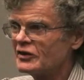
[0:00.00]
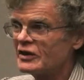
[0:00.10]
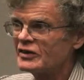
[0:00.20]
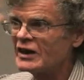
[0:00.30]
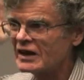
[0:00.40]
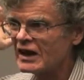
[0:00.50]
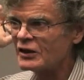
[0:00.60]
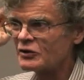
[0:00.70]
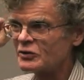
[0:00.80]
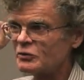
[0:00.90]
these
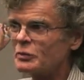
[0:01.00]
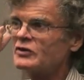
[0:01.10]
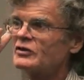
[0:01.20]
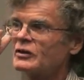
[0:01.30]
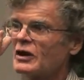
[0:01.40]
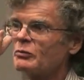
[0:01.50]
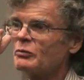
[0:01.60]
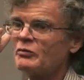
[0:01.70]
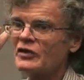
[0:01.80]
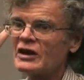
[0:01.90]
hunter-gatherers whose pictures I
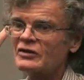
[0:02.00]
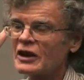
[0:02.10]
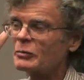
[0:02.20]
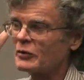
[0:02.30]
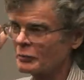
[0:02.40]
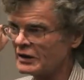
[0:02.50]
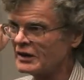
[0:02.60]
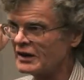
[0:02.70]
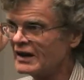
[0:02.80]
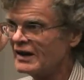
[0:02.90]
flashed up at the
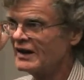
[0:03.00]
beginning.